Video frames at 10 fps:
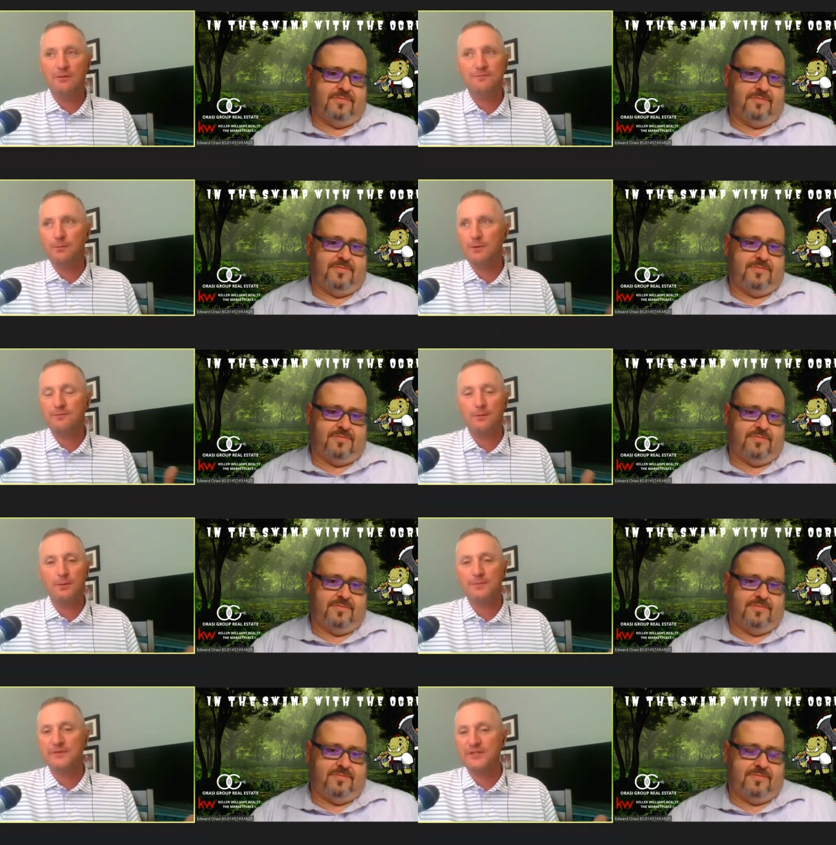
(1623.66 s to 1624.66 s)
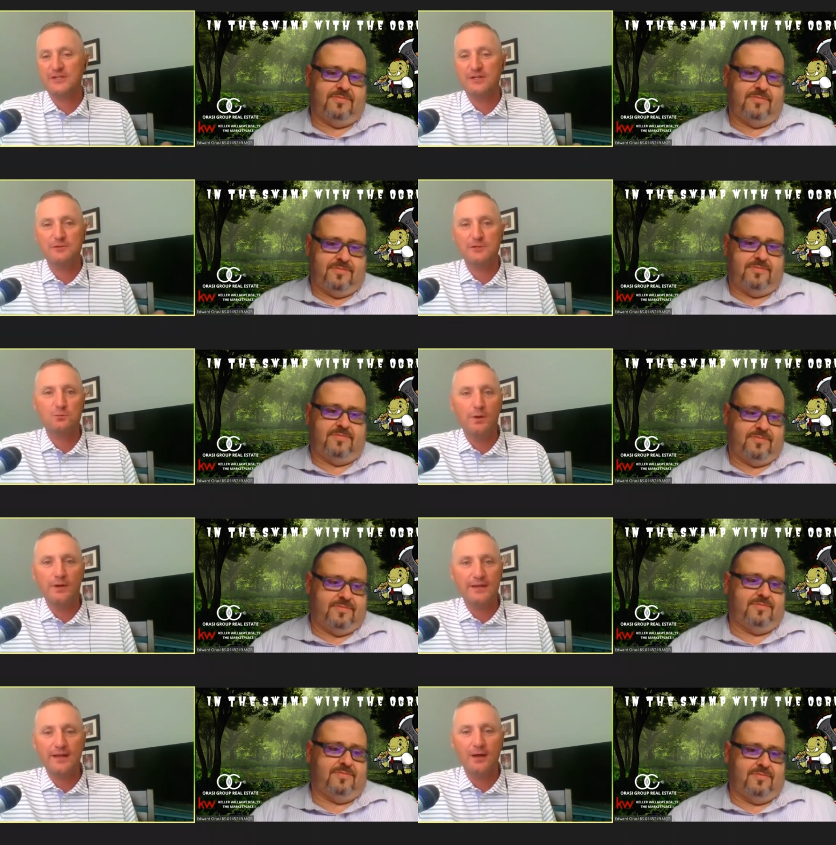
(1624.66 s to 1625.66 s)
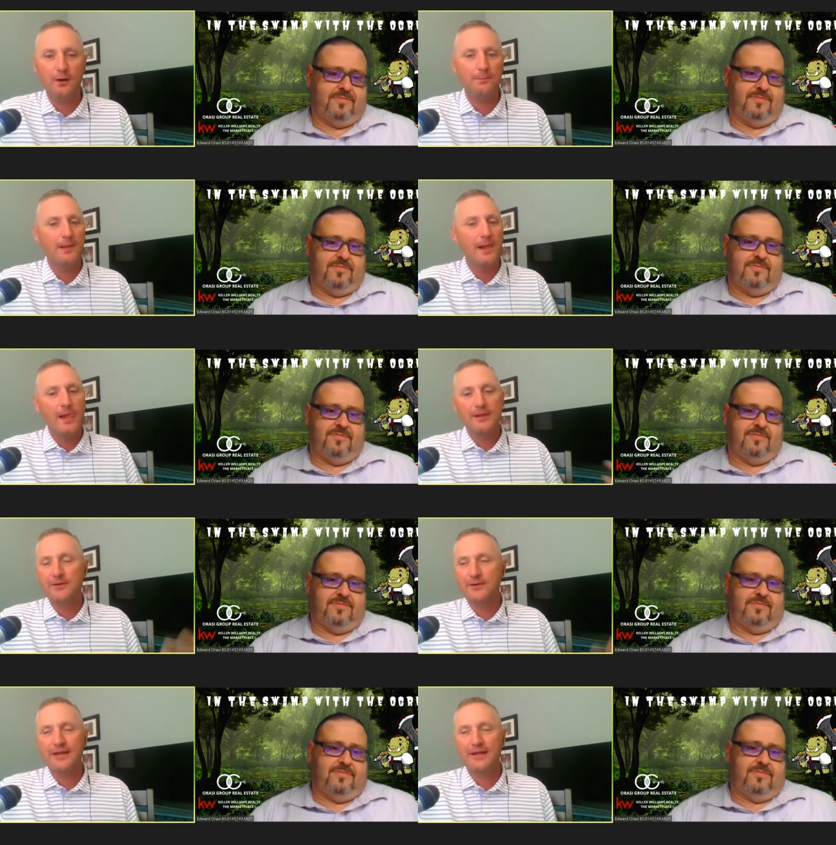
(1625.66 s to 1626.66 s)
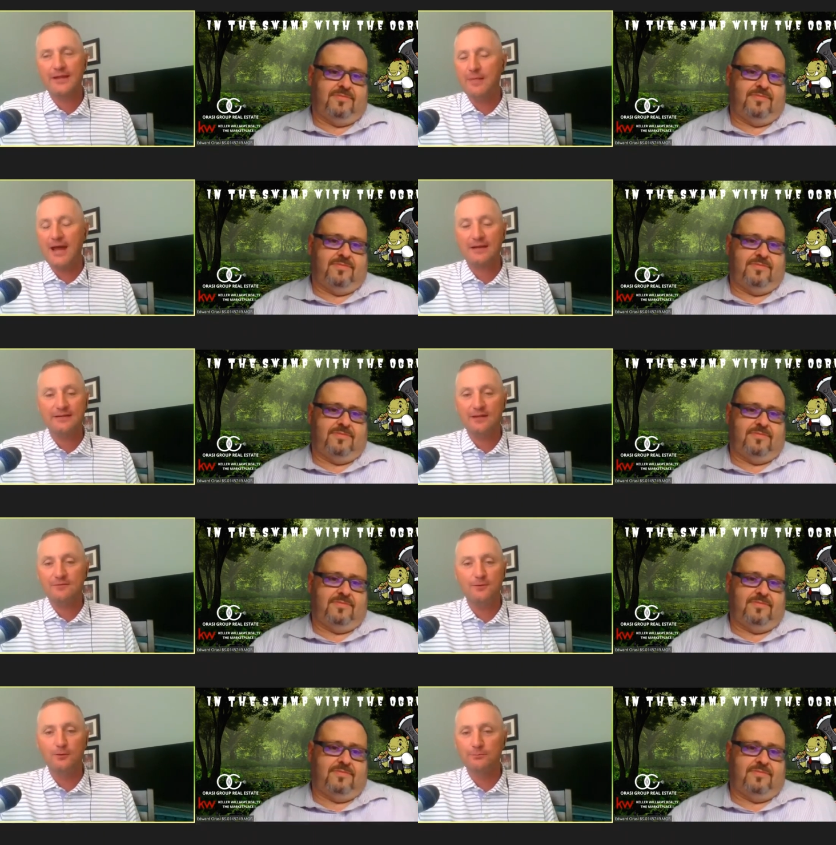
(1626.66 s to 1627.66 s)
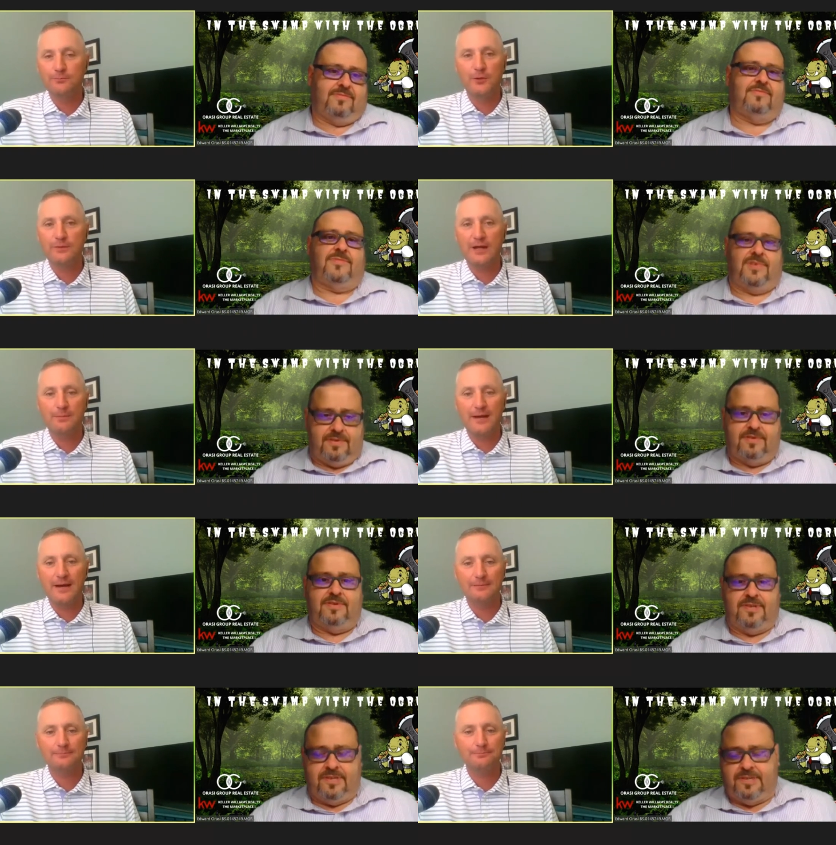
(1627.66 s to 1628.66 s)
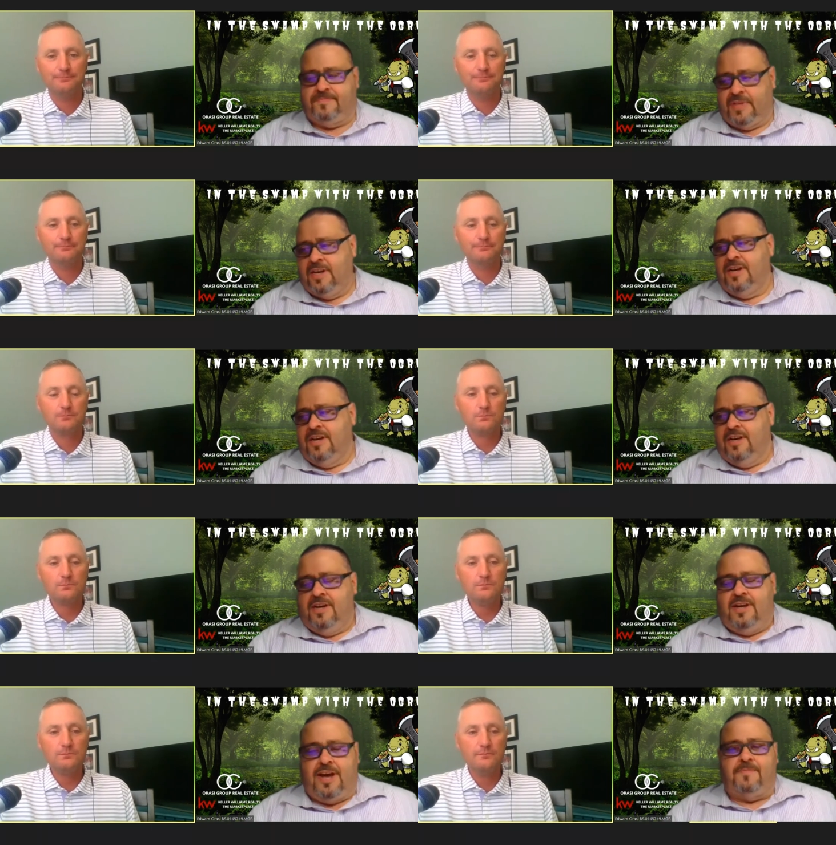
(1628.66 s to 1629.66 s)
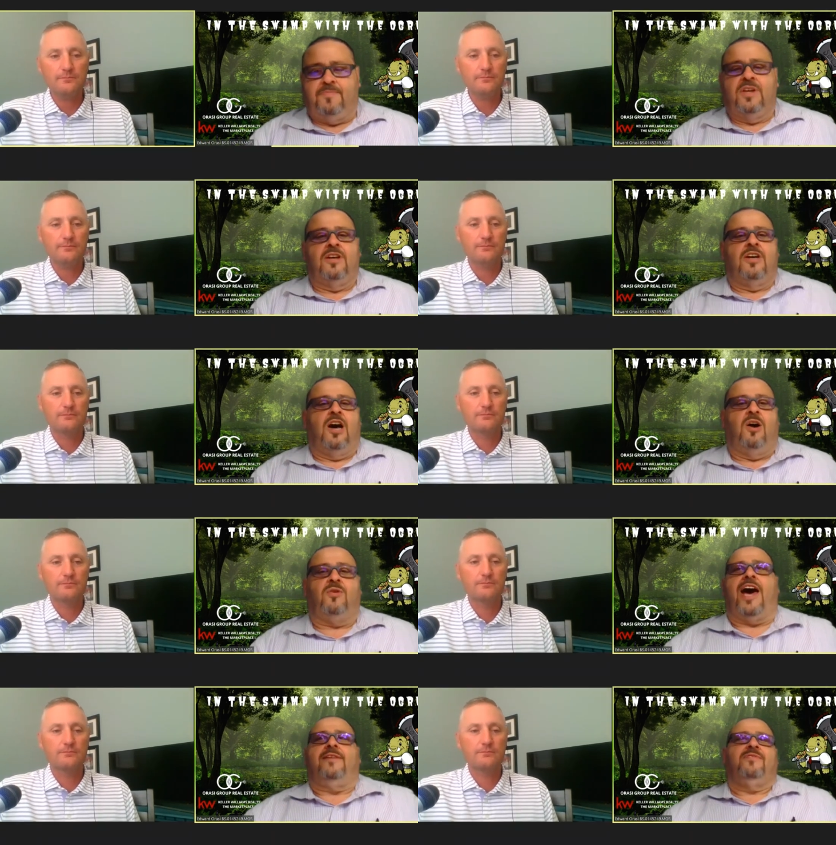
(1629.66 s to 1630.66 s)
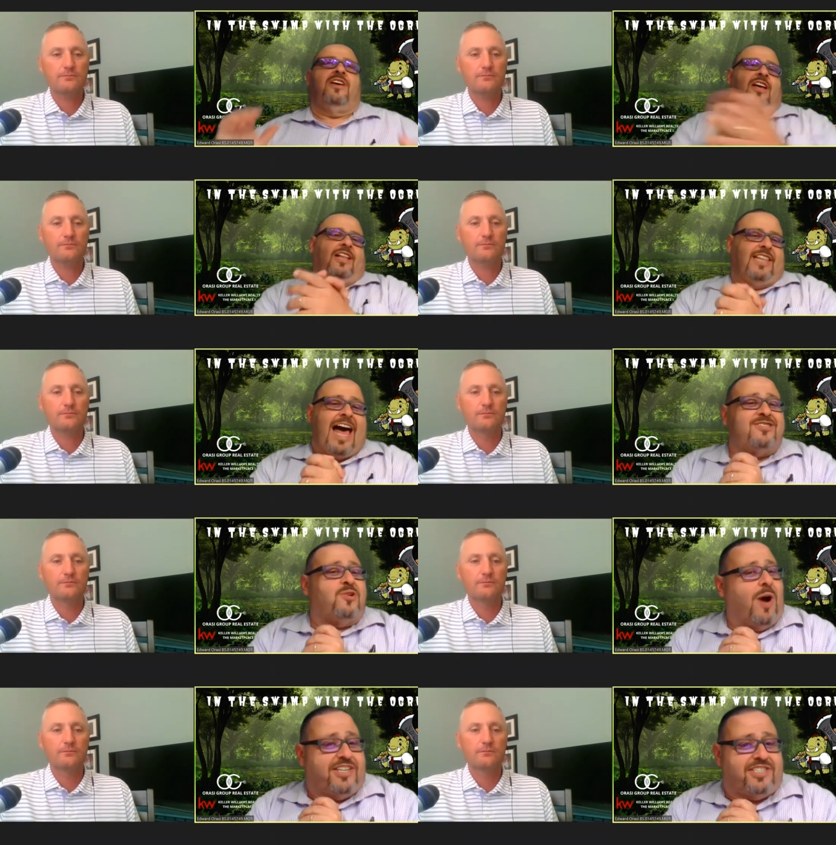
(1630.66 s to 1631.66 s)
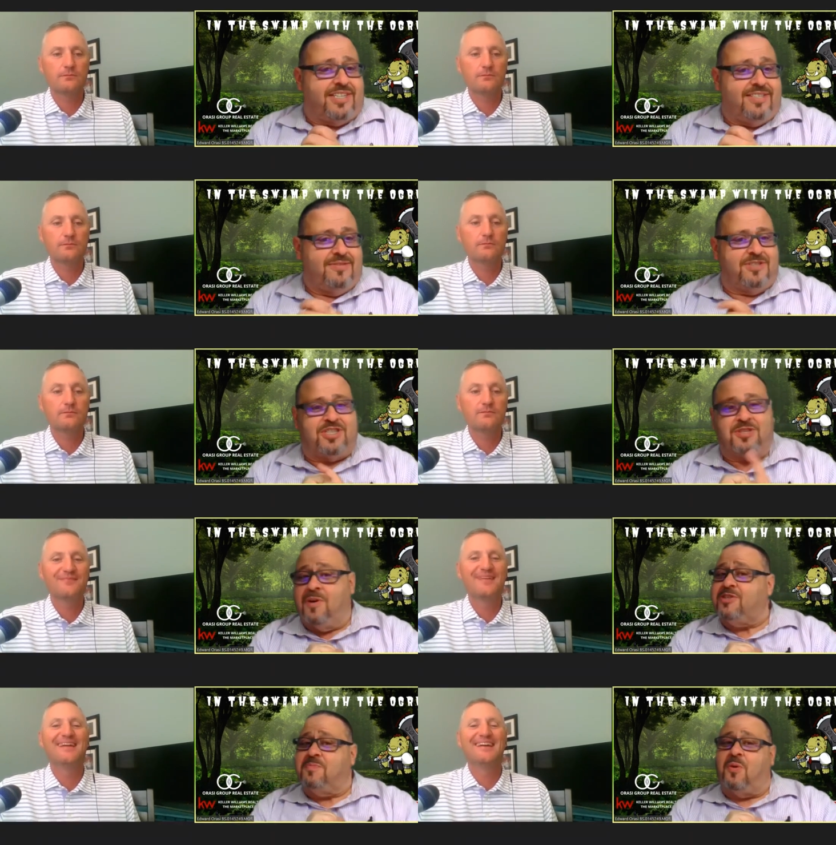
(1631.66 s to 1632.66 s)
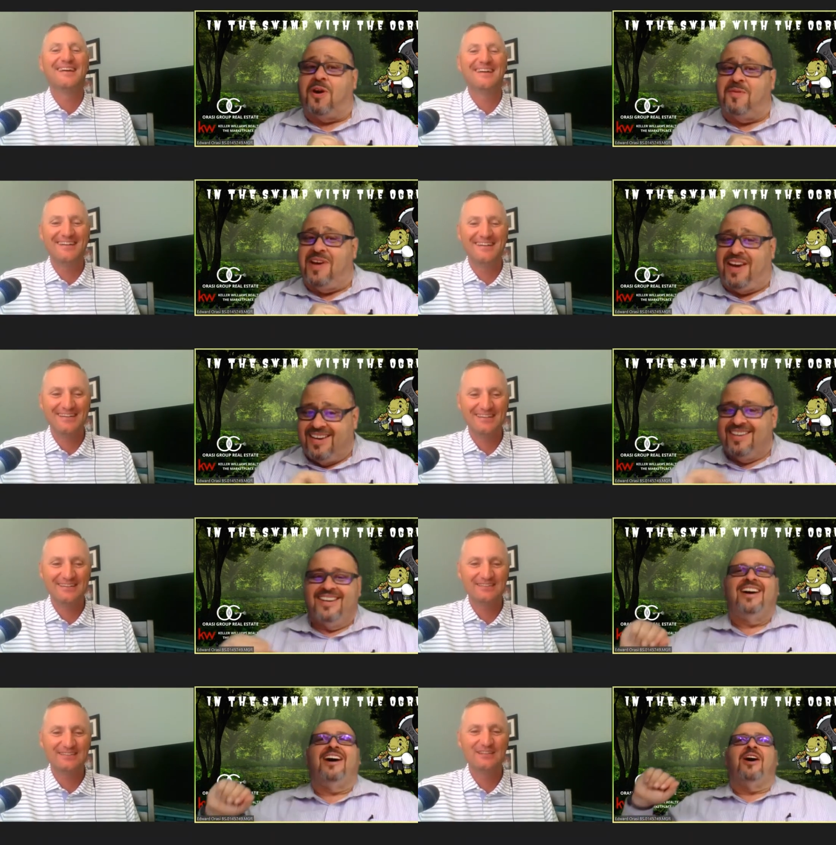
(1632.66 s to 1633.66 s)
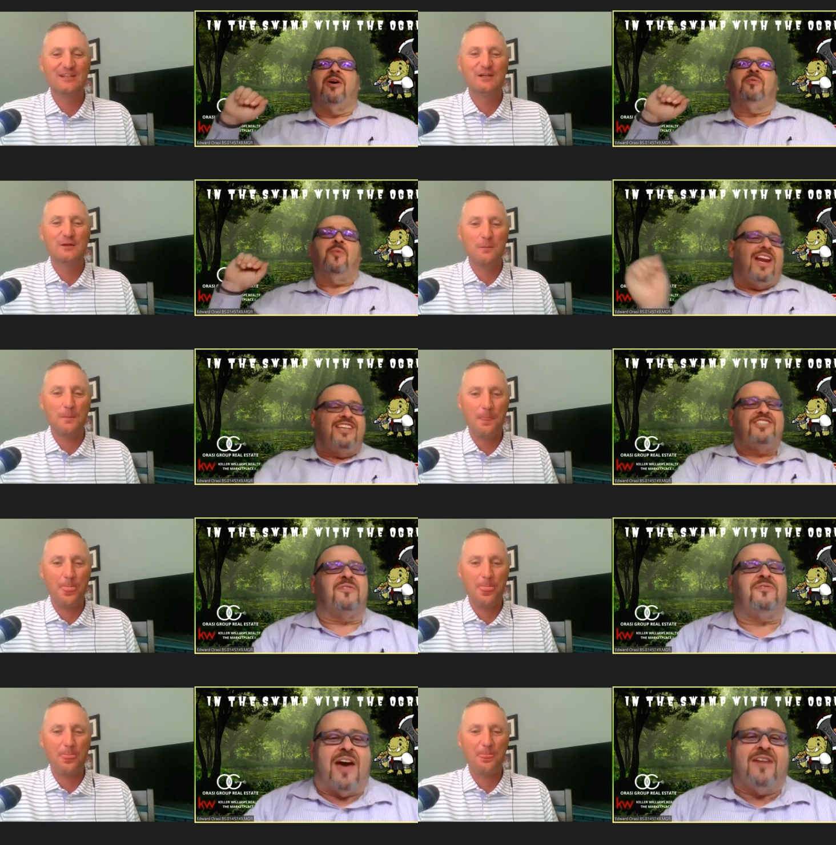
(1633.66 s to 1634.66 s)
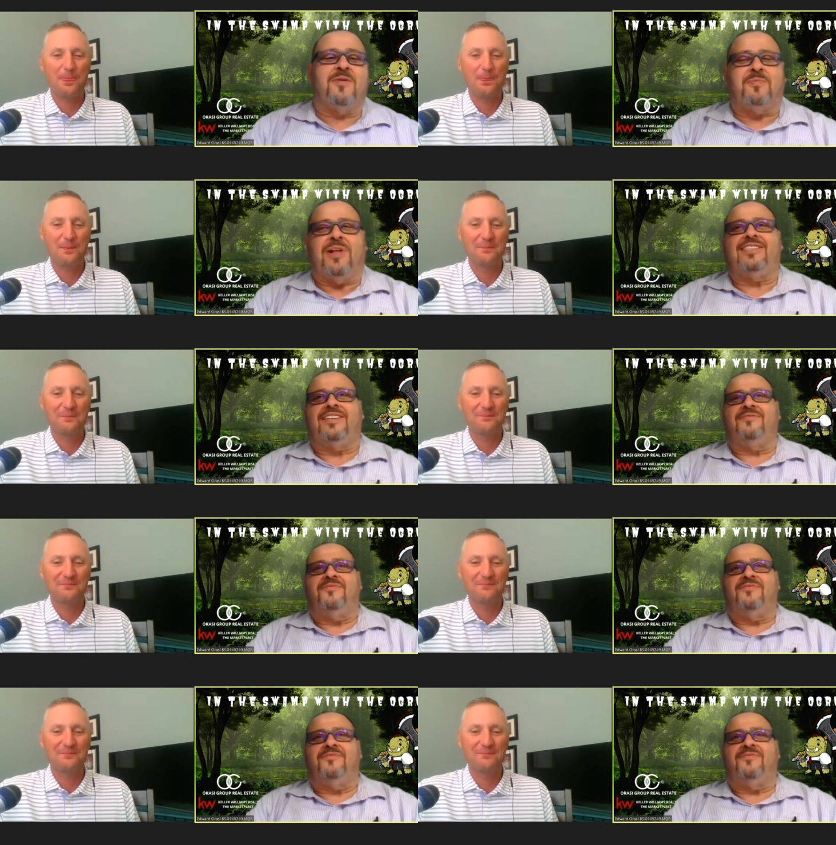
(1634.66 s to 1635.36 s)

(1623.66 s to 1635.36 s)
Speaker 1: from it from a position of just wanting to help, you're going to get it back tenfold, no doubt about it.
Speaker 2: Yep. Okay. Last question, which is the most important to me. What is your favorite place in